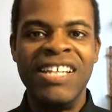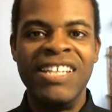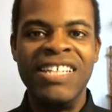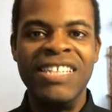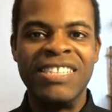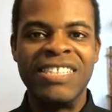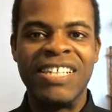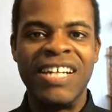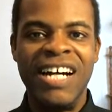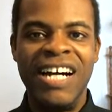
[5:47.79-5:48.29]

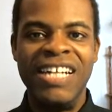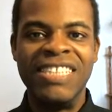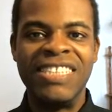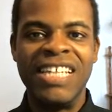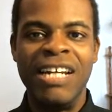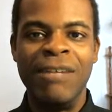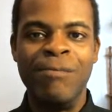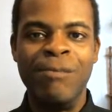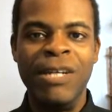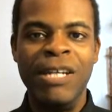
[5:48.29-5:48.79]
these guys
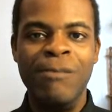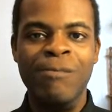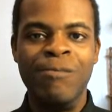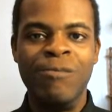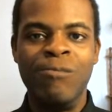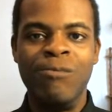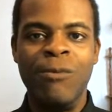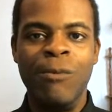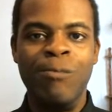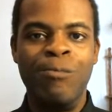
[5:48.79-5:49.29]
that have been
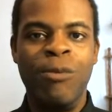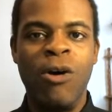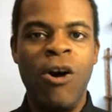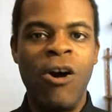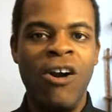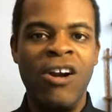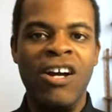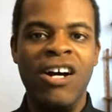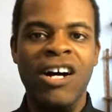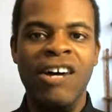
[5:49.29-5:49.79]

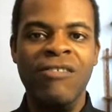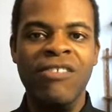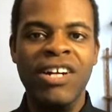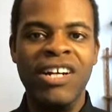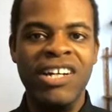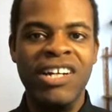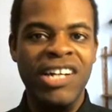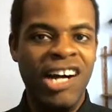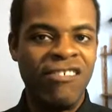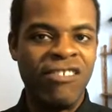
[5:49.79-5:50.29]
part of the
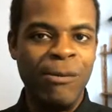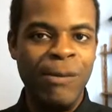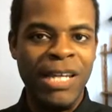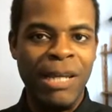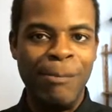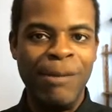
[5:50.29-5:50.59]
government.